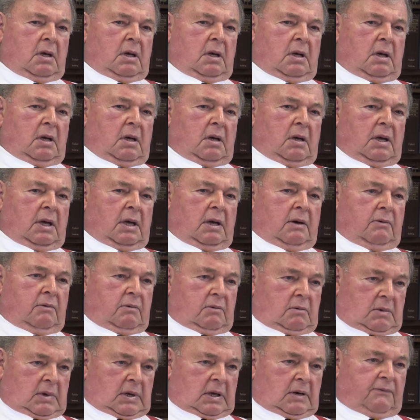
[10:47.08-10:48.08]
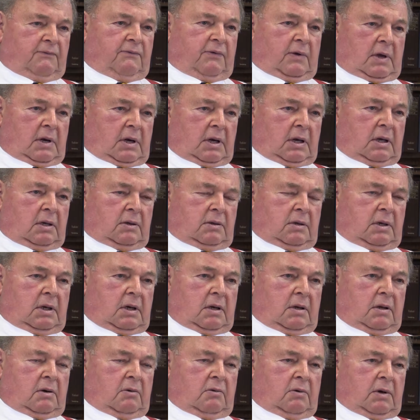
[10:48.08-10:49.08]
uh, and, and flooding at the
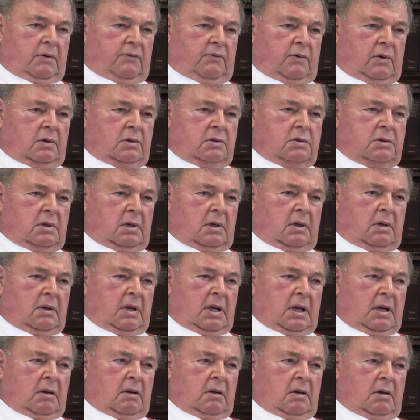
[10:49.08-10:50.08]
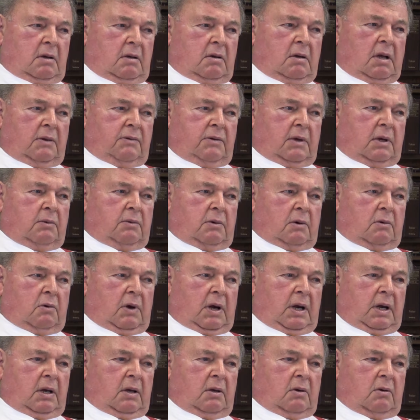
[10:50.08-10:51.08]
other rivers. Uh, that, I think the
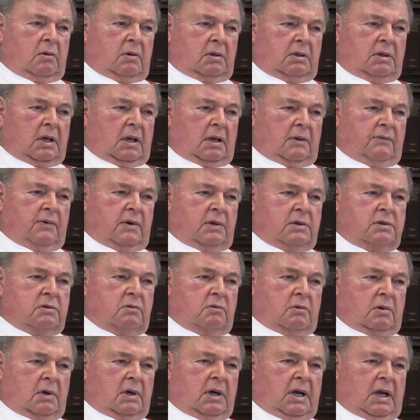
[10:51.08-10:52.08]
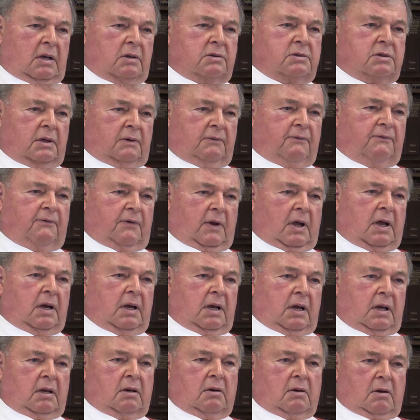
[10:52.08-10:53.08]
radio and television were announcing
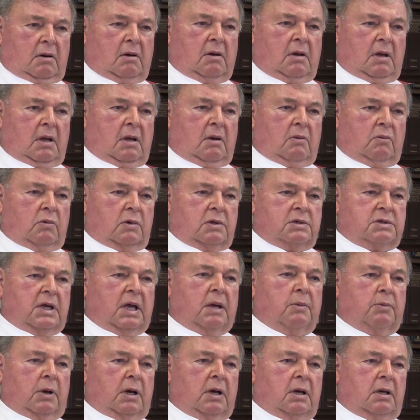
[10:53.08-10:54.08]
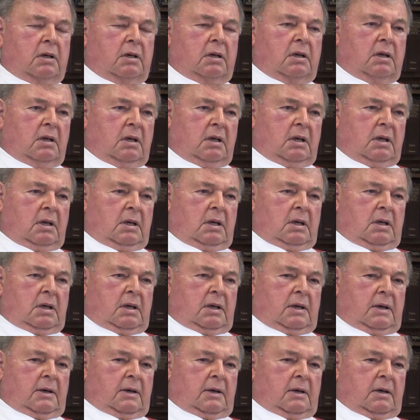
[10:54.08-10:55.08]
flooding was imminent,
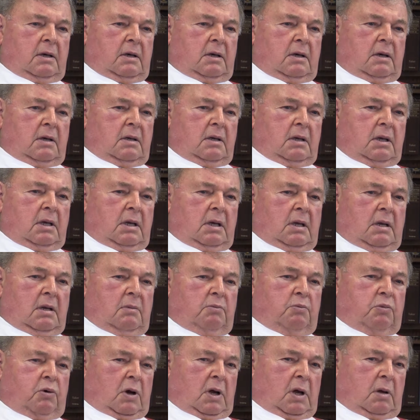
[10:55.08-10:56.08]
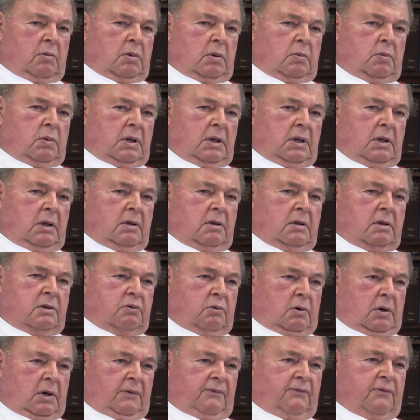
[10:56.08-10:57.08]
uh, probably the
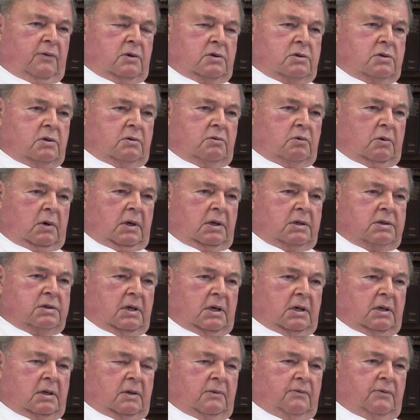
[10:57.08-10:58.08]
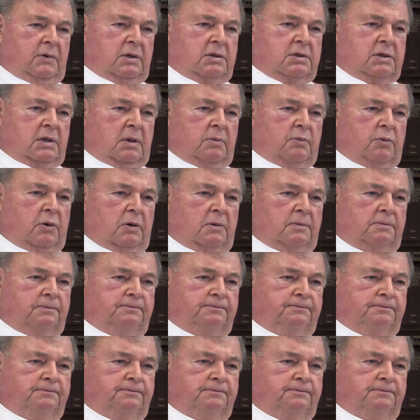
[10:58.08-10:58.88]
21st or 22nd of December.